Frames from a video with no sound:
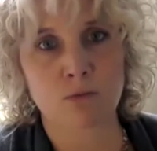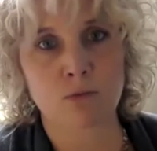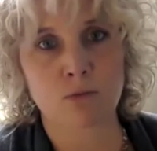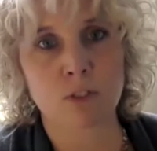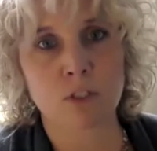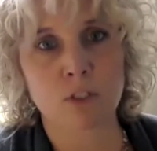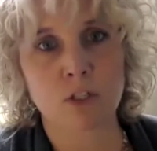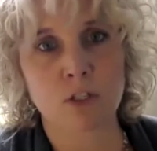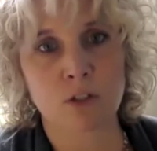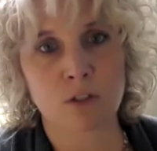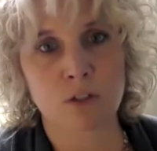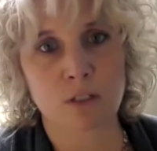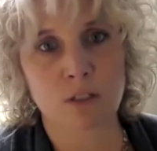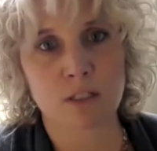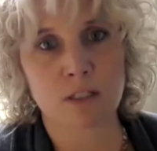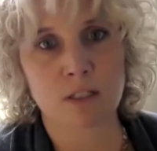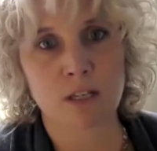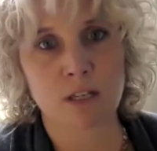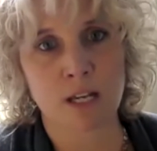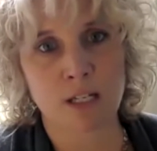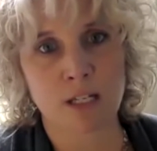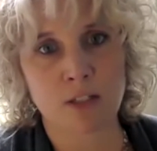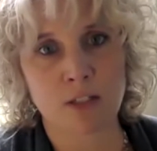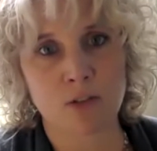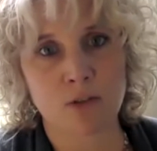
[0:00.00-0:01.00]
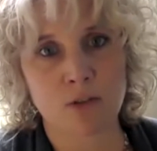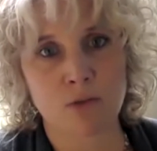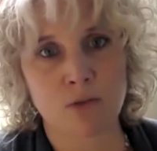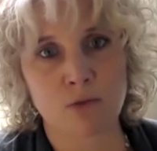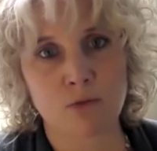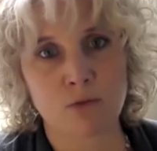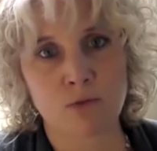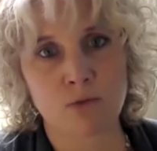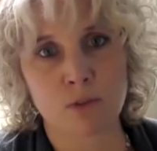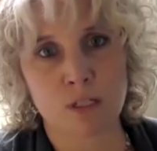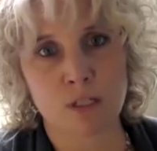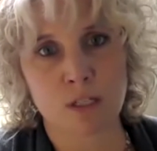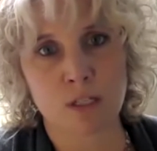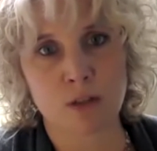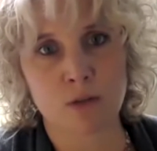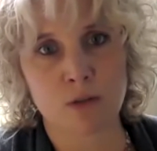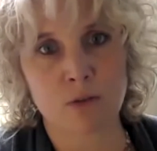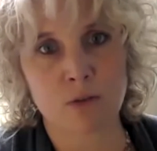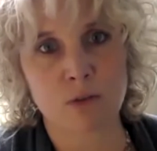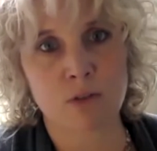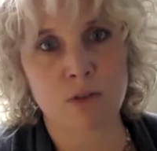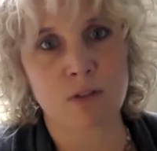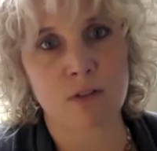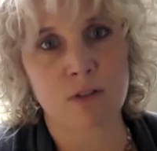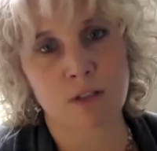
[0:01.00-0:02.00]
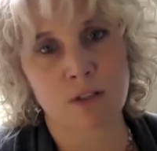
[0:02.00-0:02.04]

returned the site to reuse.